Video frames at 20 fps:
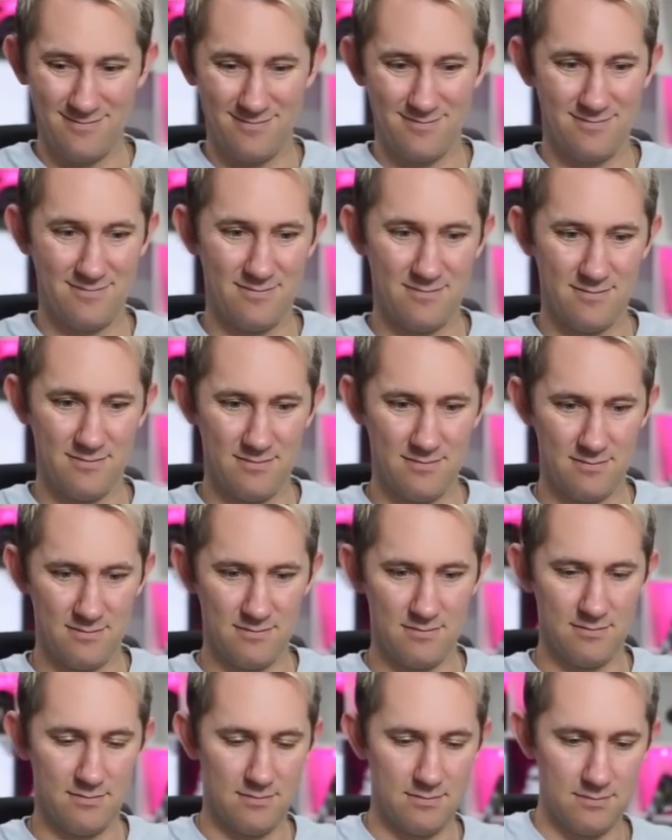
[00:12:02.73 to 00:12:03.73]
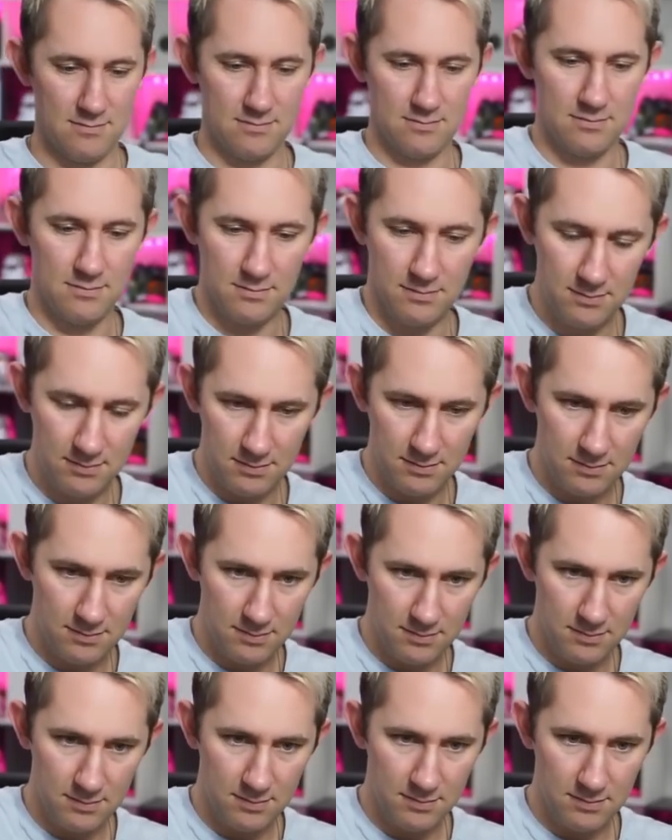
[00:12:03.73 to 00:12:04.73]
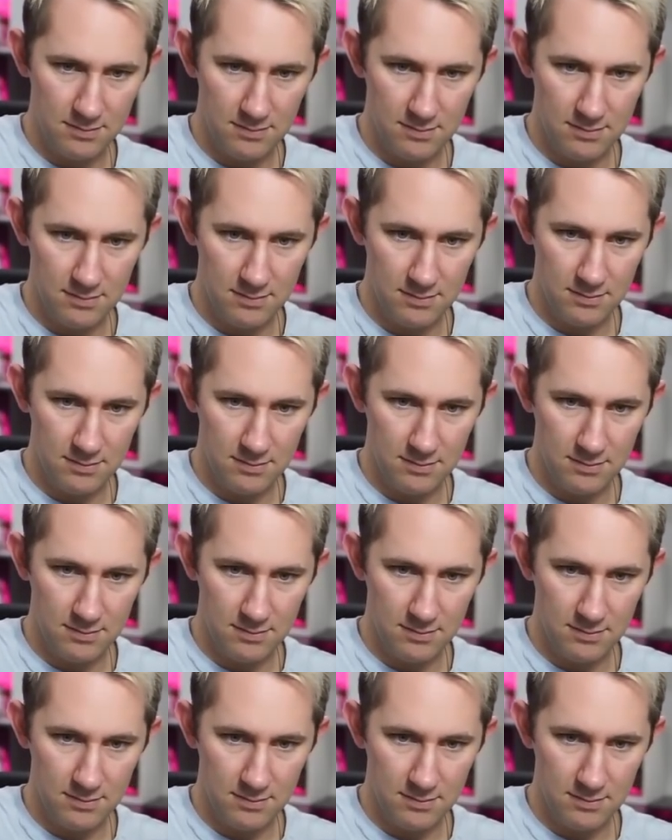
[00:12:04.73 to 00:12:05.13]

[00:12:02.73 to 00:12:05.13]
Nobody speaks.